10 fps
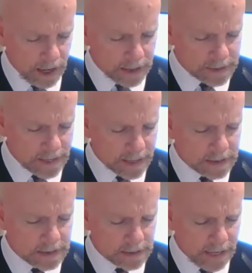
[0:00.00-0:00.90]

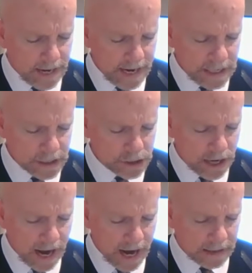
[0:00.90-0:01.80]
sex, age,
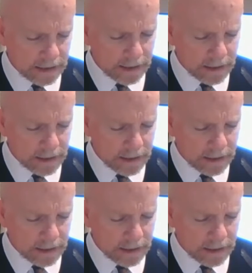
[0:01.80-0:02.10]
height,